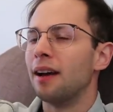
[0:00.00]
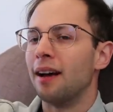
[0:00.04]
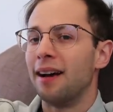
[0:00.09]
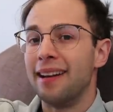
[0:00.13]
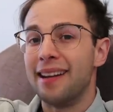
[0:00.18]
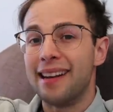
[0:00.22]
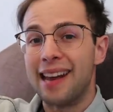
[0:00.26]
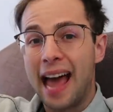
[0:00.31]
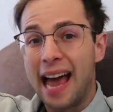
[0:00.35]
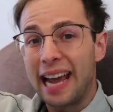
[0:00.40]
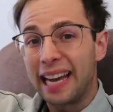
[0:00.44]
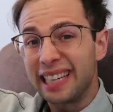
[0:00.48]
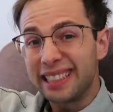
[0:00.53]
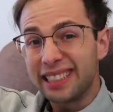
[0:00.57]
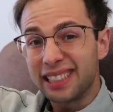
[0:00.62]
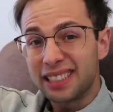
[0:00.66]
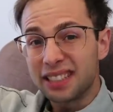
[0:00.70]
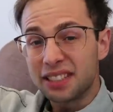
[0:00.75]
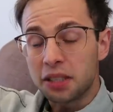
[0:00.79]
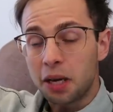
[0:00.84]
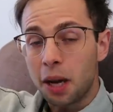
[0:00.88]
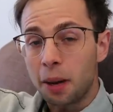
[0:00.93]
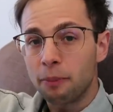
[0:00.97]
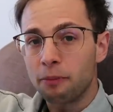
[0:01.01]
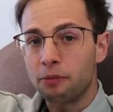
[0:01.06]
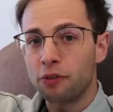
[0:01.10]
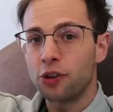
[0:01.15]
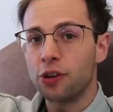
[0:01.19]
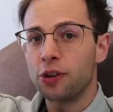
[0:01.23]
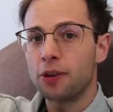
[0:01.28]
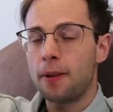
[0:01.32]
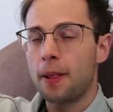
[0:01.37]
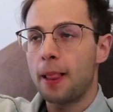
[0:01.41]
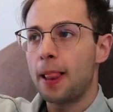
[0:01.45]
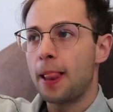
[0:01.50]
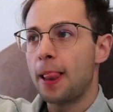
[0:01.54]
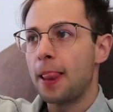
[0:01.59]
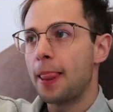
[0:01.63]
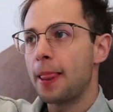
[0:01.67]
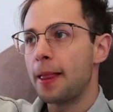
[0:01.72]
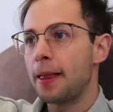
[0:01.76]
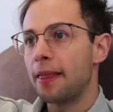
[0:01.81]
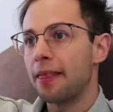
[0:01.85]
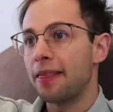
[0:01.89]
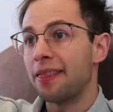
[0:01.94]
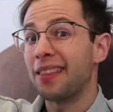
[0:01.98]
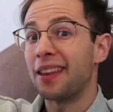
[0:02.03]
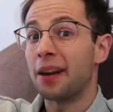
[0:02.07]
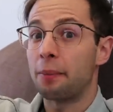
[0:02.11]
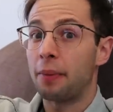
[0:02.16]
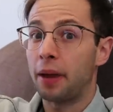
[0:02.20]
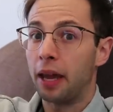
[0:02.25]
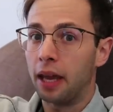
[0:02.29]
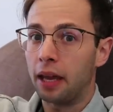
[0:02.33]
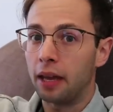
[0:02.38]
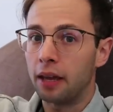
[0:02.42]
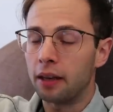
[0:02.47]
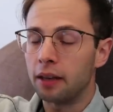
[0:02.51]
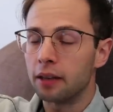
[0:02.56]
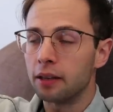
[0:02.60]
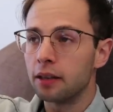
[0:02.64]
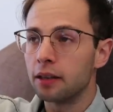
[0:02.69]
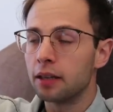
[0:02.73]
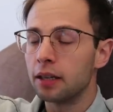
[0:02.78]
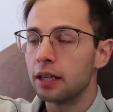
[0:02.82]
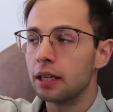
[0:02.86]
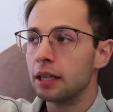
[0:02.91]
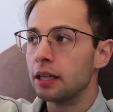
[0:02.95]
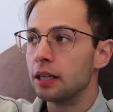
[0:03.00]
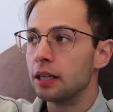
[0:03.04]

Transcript: a nagging discomfort, then a pain,